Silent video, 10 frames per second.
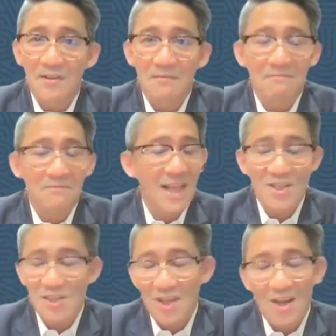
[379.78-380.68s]
That
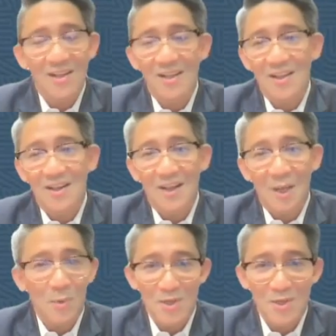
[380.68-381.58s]
is not in the
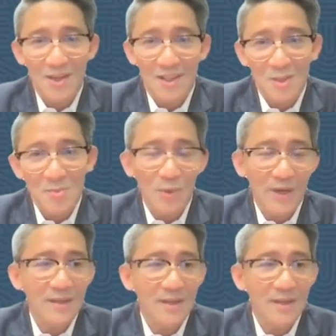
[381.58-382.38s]
equation at this point.